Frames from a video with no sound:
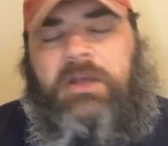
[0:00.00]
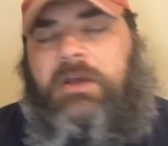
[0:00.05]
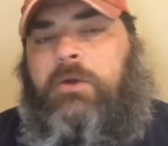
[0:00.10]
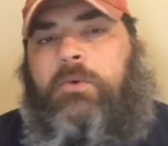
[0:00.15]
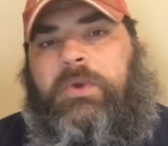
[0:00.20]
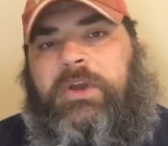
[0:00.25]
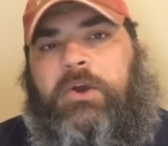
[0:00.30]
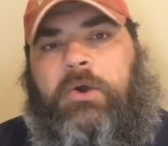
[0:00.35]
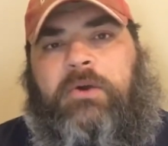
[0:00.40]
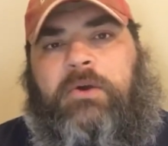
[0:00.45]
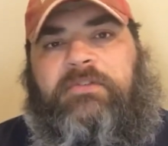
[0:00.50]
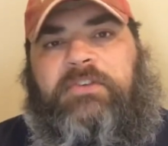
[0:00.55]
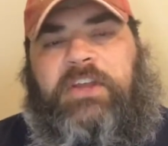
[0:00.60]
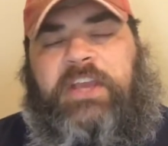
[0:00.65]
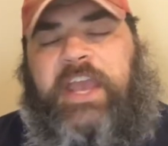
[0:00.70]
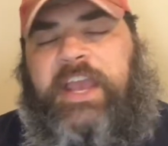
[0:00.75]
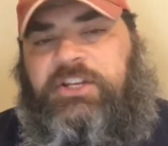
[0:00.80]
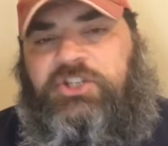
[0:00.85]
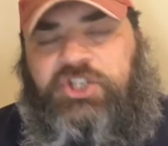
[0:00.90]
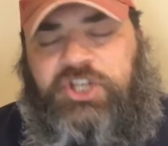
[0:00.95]
We go over to
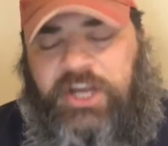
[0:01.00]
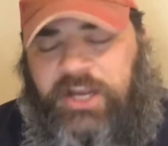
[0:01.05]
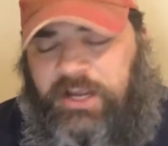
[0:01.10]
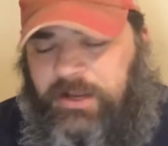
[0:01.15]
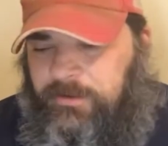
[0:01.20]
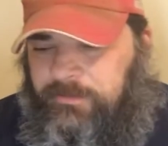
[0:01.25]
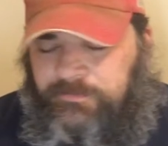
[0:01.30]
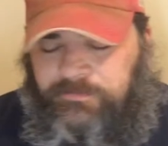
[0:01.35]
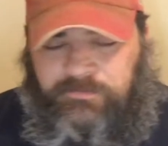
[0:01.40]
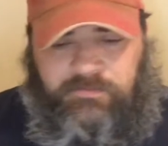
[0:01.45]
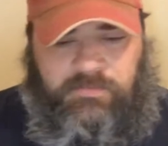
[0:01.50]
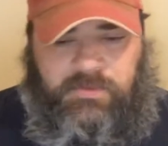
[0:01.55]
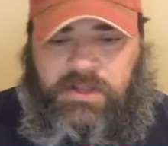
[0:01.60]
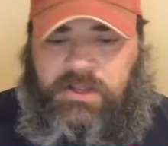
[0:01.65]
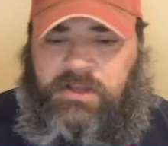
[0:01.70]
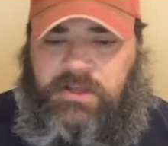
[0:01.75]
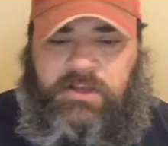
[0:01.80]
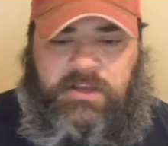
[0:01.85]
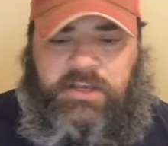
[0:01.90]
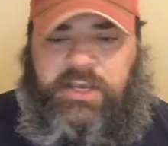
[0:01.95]
Gaethje.
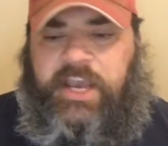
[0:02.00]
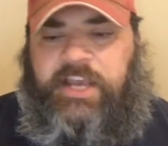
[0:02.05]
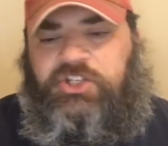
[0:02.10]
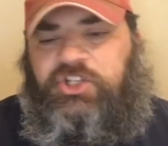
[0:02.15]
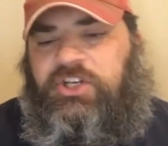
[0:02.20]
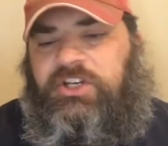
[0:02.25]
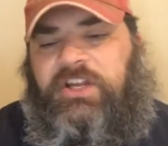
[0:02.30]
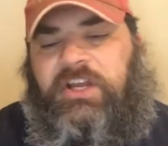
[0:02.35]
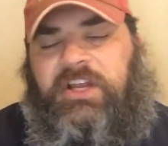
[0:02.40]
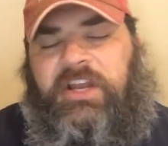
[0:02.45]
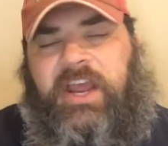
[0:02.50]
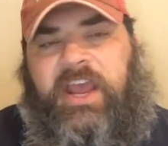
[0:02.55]
Gaethje did